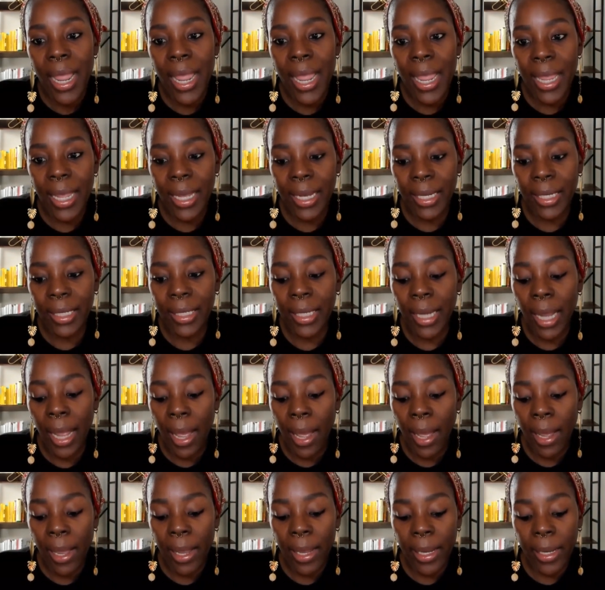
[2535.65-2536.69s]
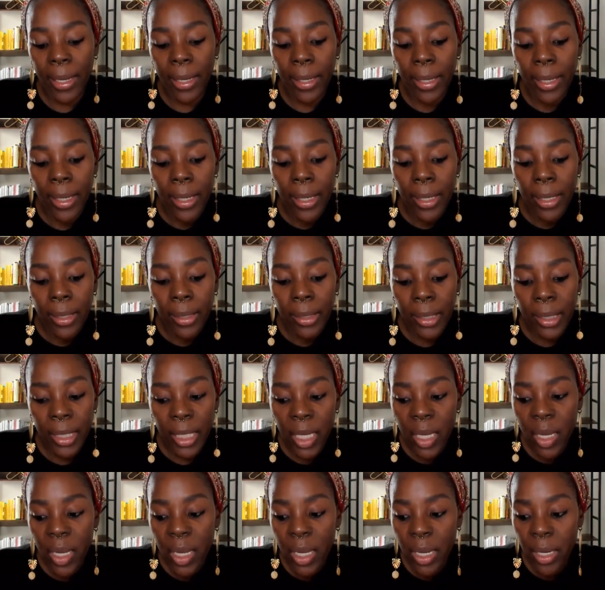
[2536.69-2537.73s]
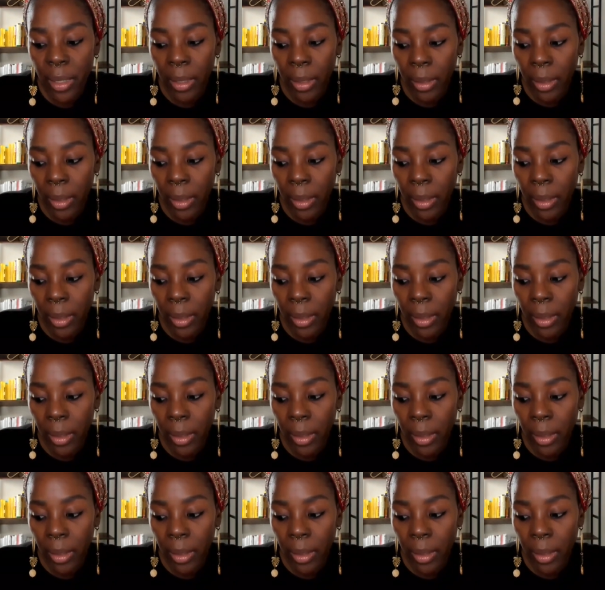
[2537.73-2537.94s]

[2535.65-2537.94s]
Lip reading: And I see